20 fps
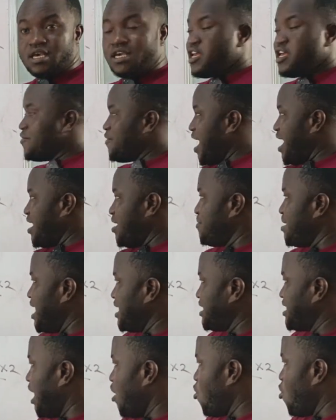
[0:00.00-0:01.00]
If I
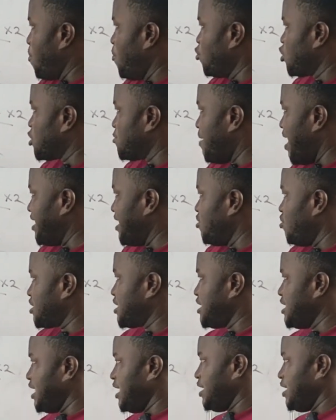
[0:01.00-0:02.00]
eliminate it, I will put
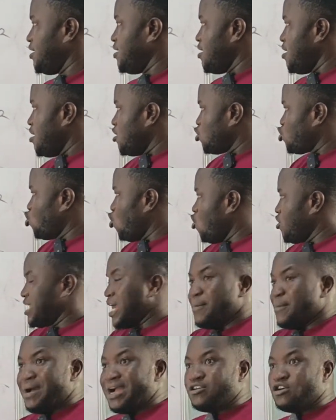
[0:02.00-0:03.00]
minus here.
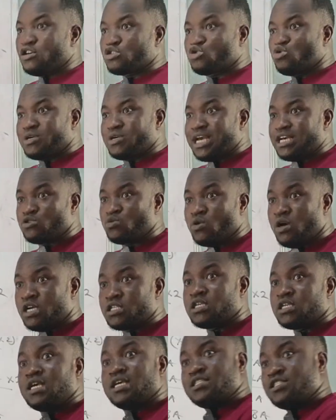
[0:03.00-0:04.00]
2k minus 2k is
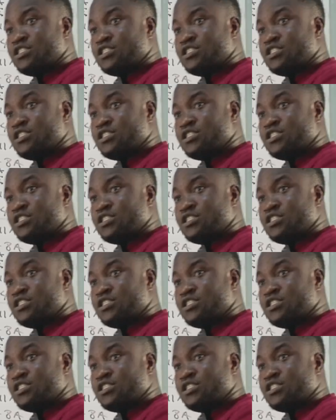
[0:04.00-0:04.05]
what?